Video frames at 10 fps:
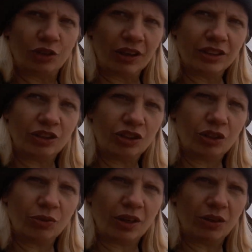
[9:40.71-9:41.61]
trying to
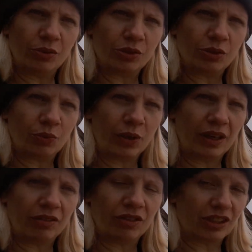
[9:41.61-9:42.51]
shoot those
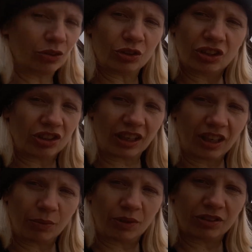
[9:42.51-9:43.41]
with still just
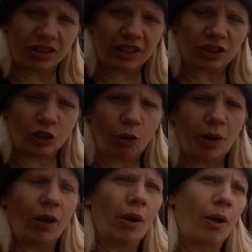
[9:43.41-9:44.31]
sticking with the 6 stop,
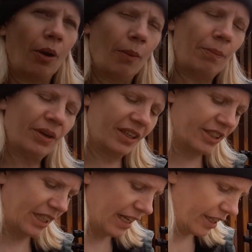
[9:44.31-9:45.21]
but
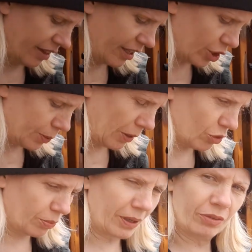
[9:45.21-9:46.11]
extending the
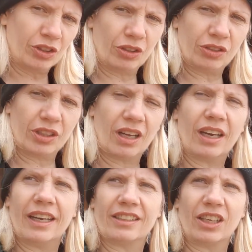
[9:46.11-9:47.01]
exposure by reducing the
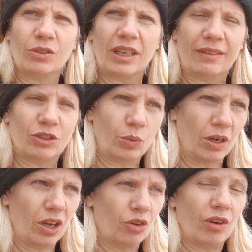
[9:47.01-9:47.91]
ISO down to
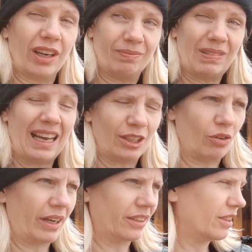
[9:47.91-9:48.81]
100. I had
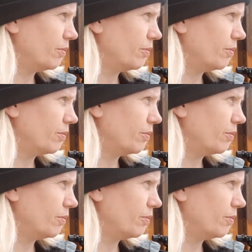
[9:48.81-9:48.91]
cranked